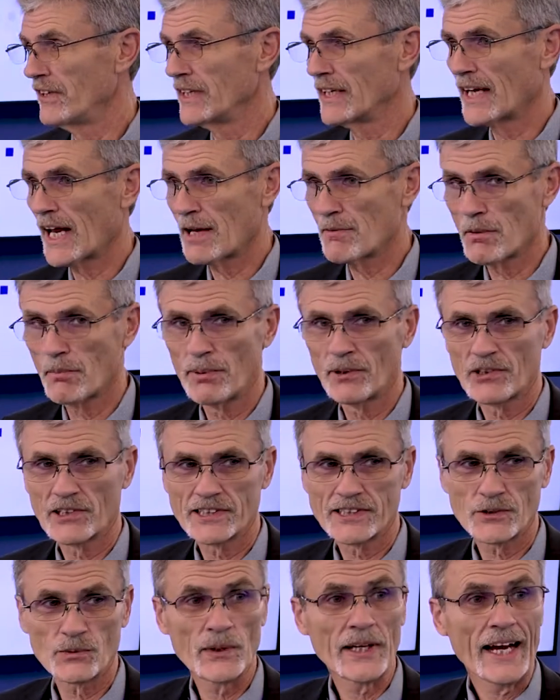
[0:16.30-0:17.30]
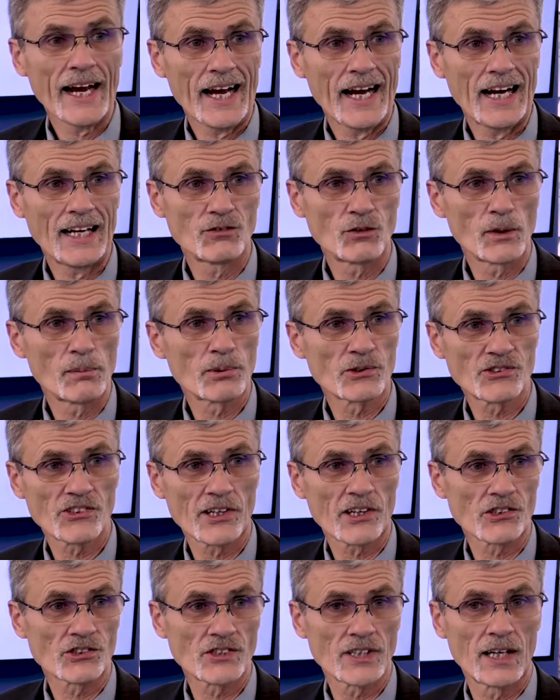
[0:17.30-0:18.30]
and the capabilities that we have, we present
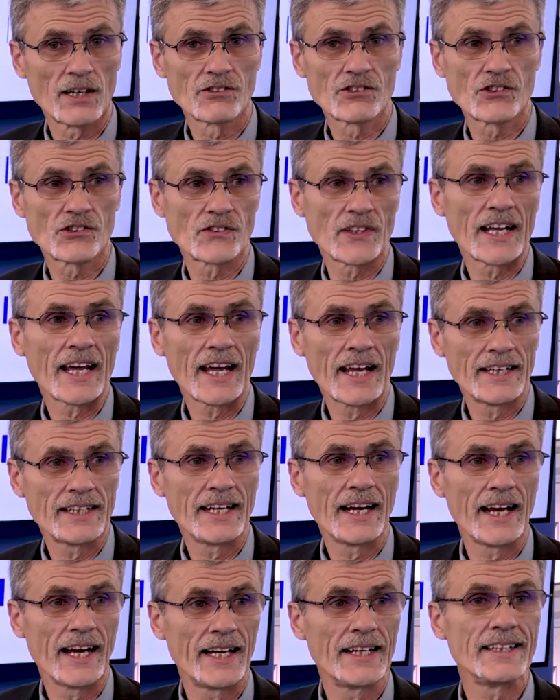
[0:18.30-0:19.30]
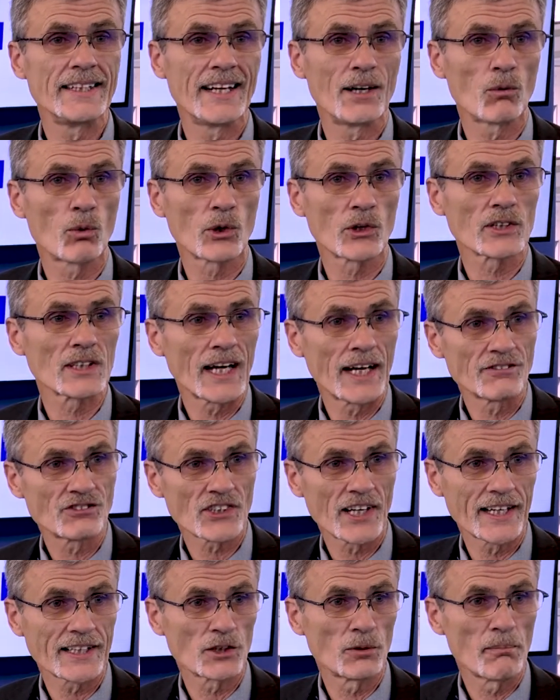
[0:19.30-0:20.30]
ourselves as an end-to-end network
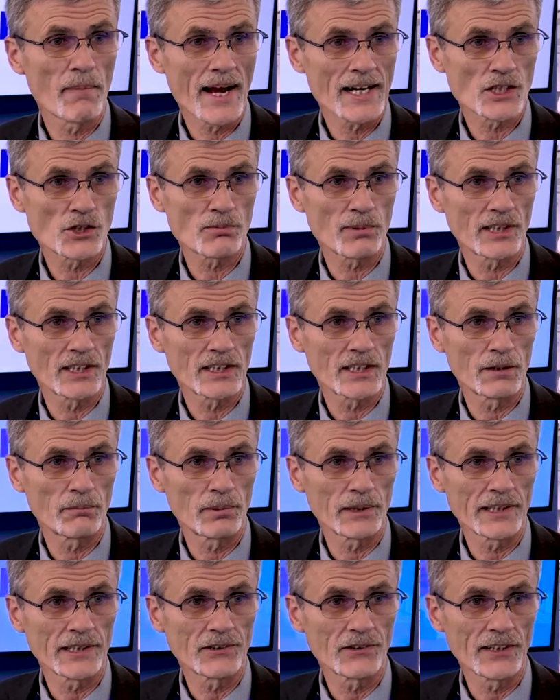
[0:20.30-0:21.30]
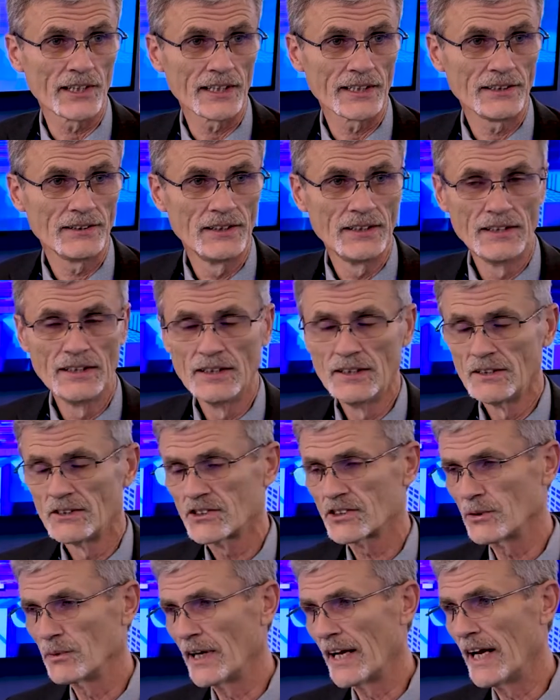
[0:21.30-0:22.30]
lifecycle management company, right?
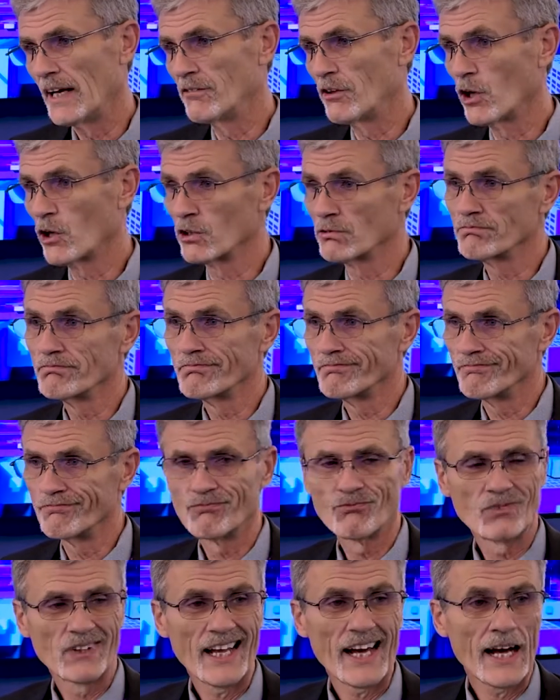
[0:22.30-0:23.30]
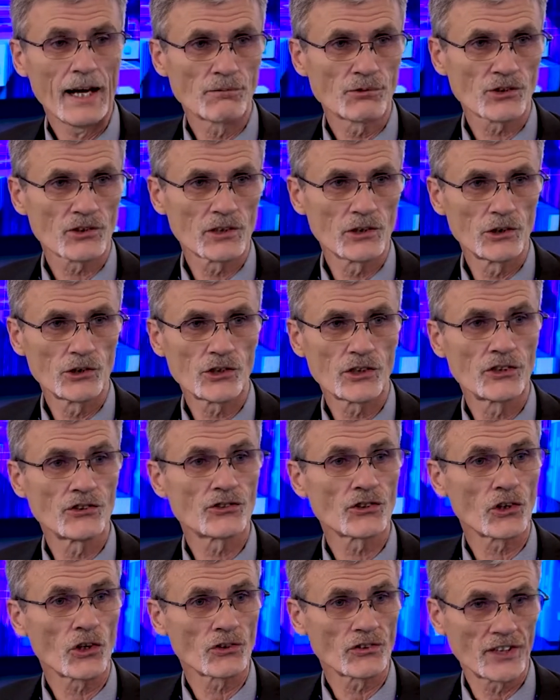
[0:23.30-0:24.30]
So we have our lab solutions
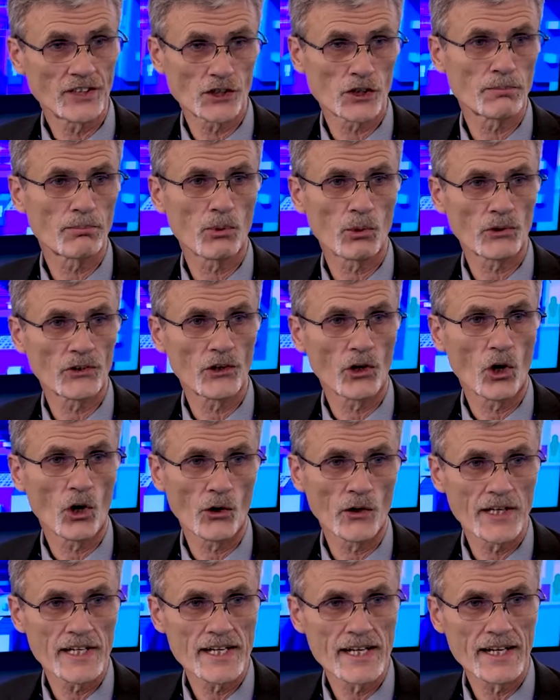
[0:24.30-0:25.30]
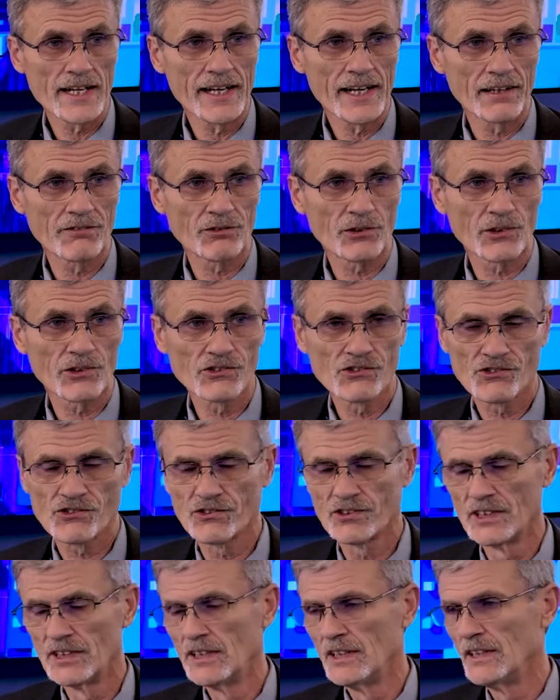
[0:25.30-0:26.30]
that support the R and D efforts.
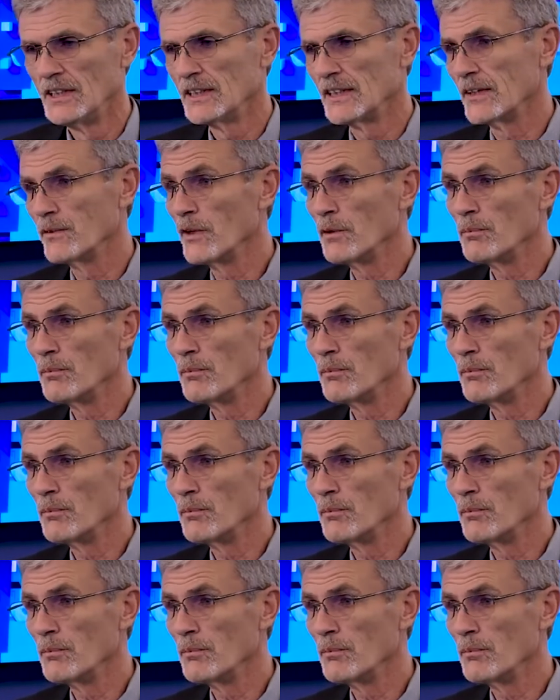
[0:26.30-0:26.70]
Then we